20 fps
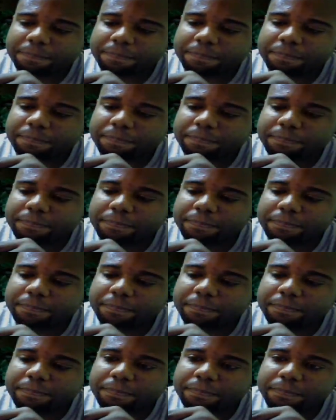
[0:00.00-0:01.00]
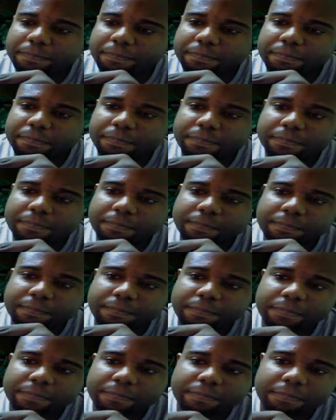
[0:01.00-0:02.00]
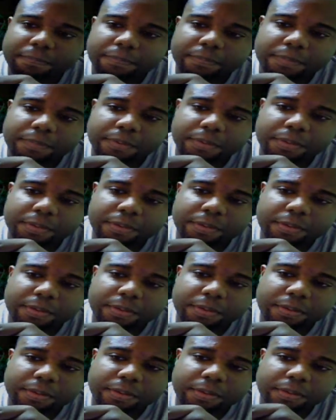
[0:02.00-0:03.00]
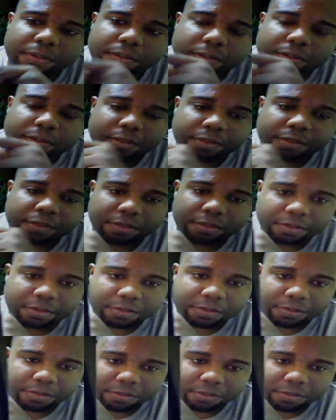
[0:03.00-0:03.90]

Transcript: (no one is talking)